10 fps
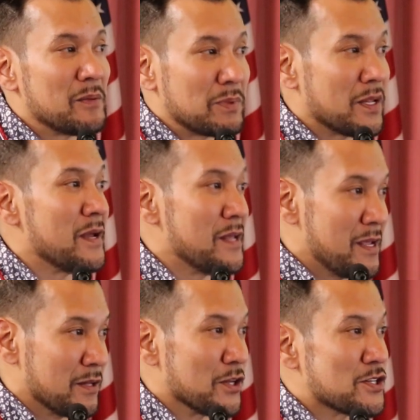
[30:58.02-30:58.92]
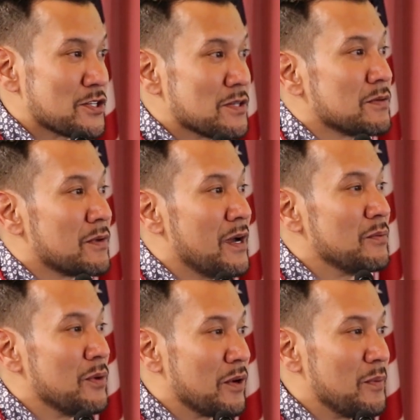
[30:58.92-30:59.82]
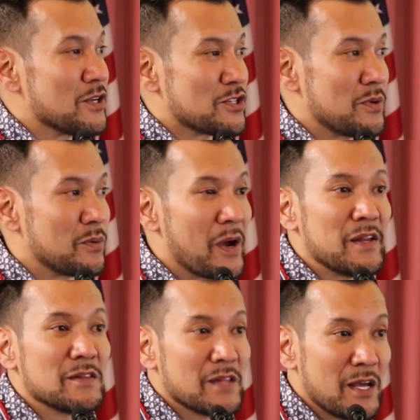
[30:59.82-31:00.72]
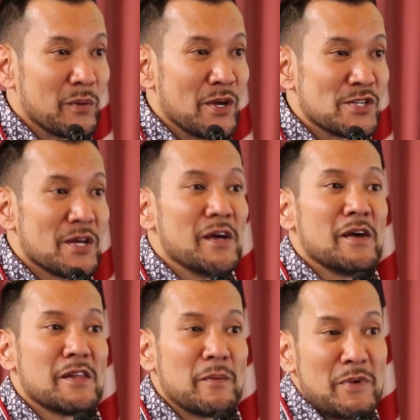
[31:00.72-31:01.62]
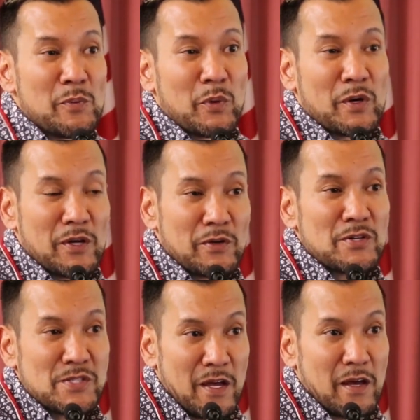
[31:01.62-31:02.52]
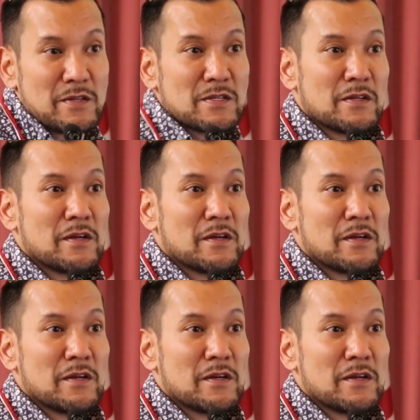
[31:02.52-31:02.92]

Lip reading: in plain English, right? We want to make sure we write in language that people can understand.